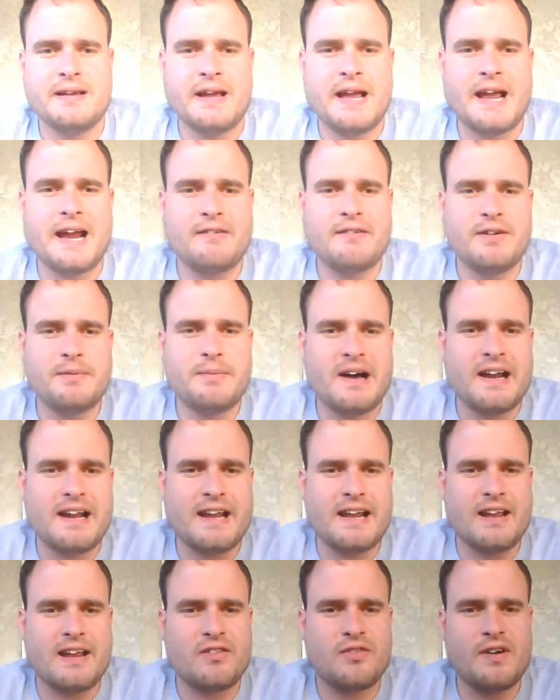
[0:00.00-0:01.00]
Hey
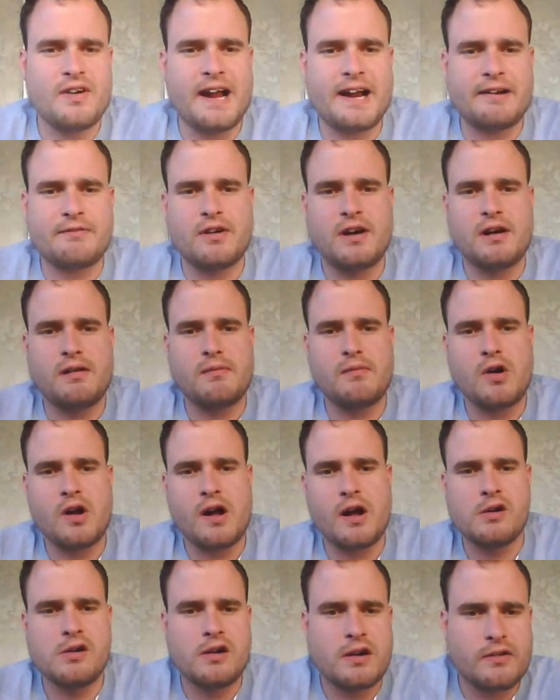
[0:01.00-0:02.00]
everybody, it's Frank from uh,
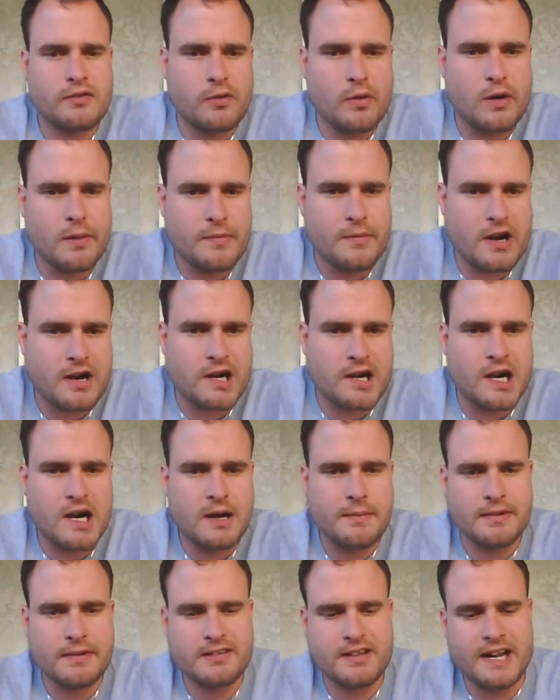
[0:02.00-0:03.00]

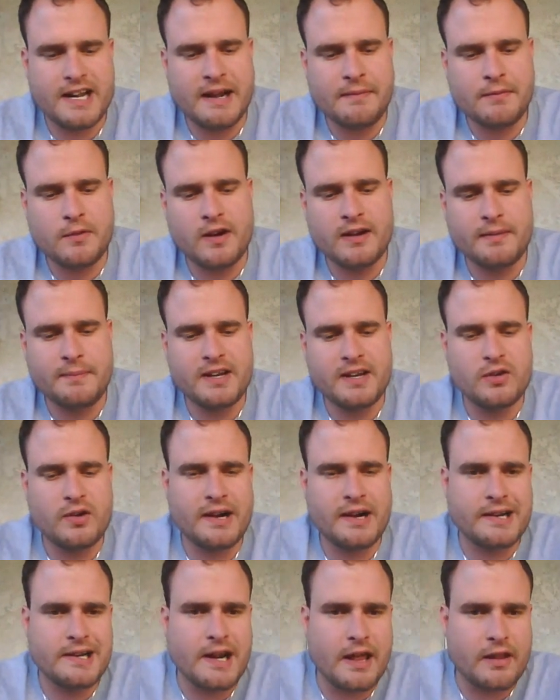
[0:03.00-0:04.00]
hookahforum.com and today I'm going to be
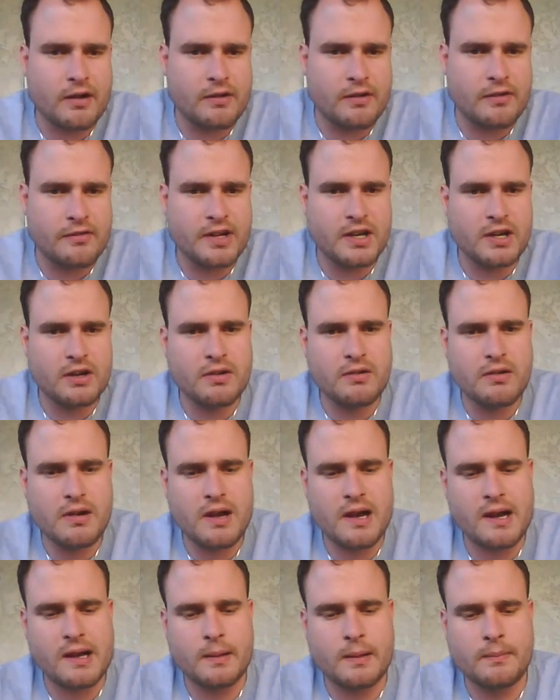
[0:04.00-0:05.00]
doing another review.
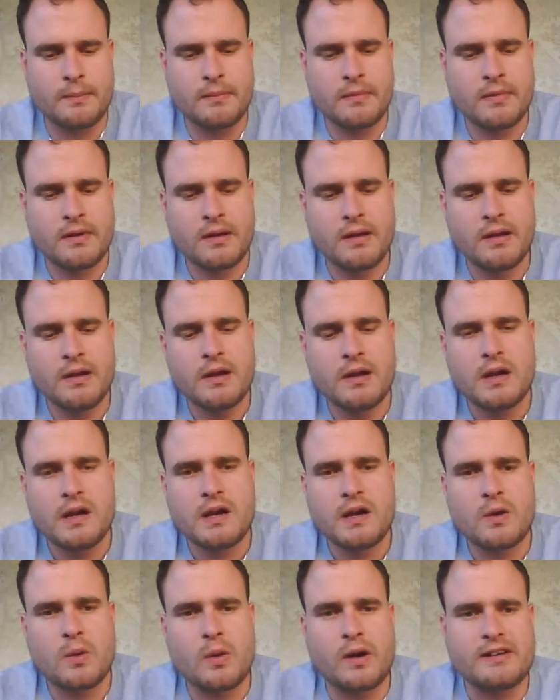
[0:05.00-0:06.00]
Um,
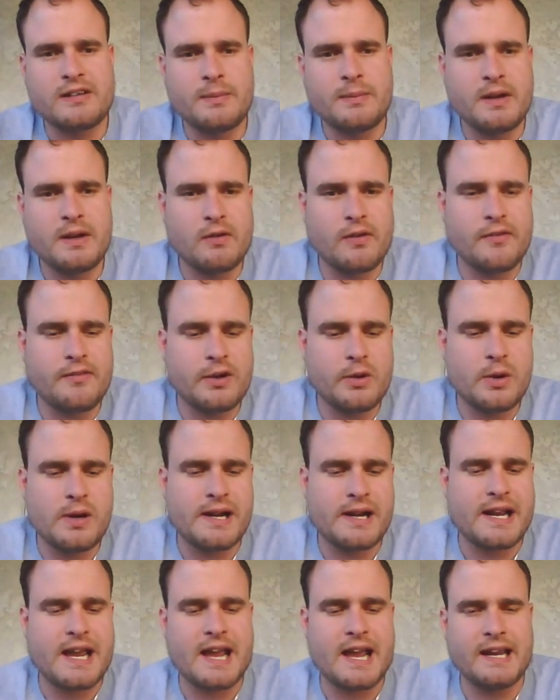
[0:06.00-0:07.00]
going to be
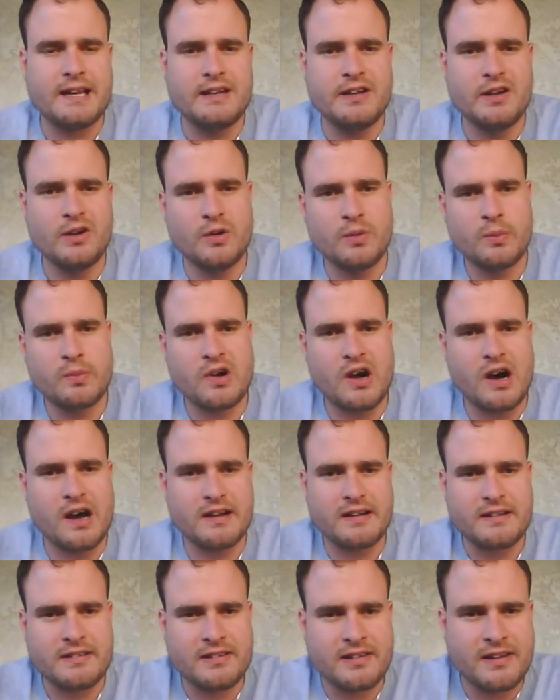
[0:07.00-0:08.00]
reviewing a new
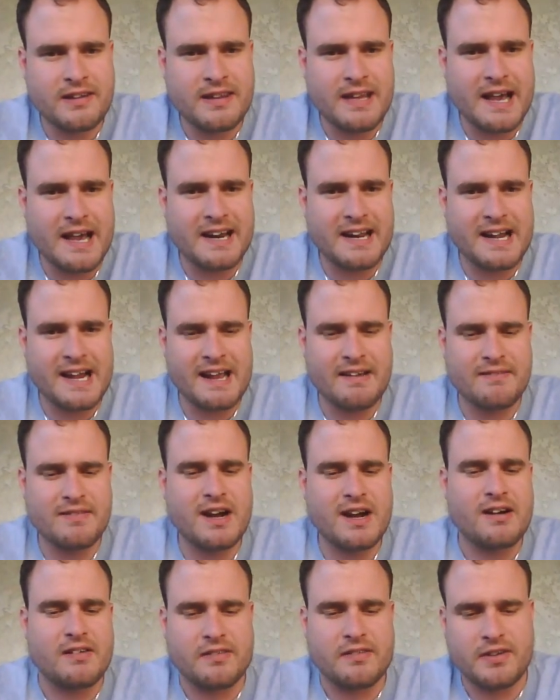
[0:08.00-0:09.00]
product that I have
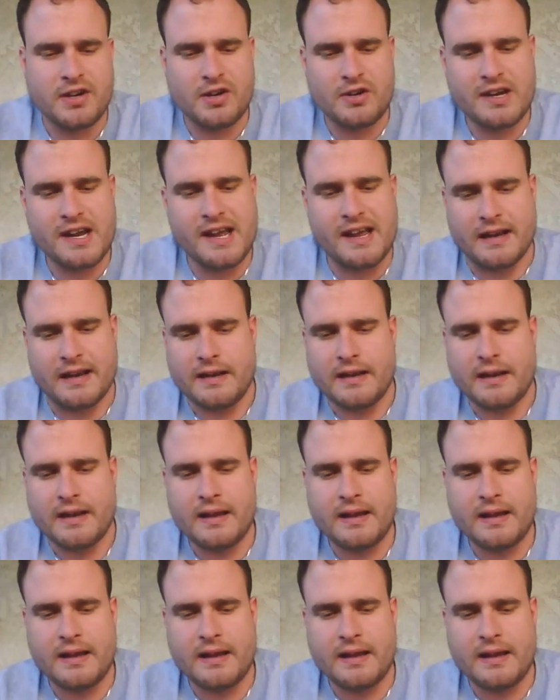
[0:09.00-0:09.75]
not reviewed yet.